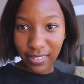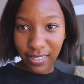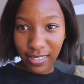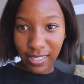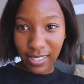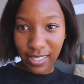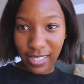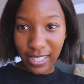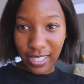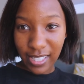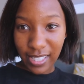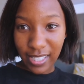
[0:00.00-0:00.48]

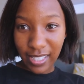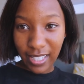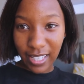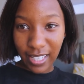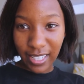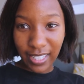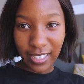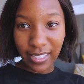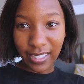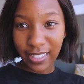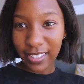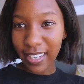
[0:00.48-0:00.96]

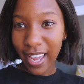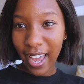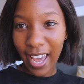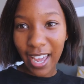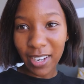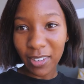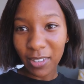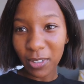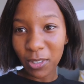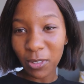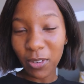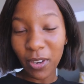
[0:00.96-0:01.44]
skin. I
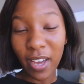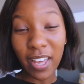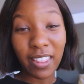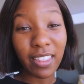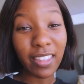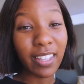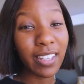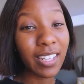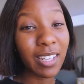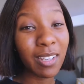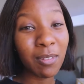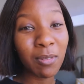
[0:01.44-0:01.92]
don't know. I
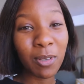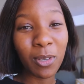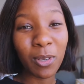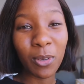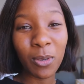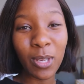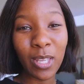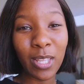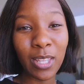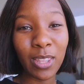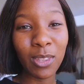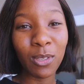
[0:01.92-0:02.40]
think I'm
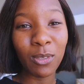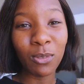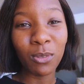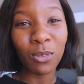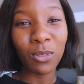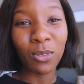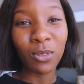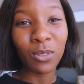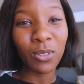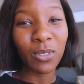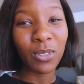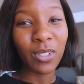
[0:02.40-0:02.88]
going
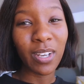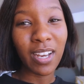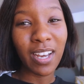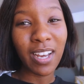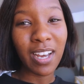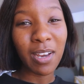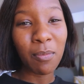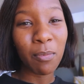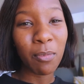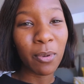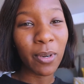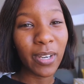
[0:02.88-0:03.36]
through
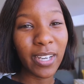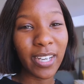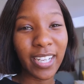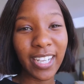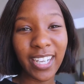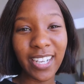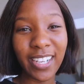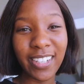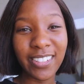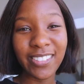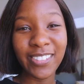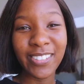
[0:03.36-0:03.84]
a
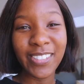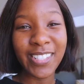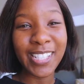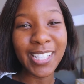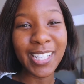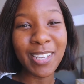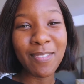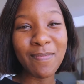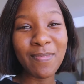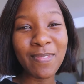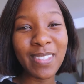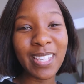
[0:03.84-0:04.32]
breakout or
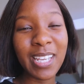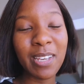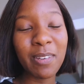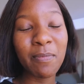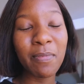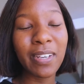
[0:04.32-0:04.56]
something,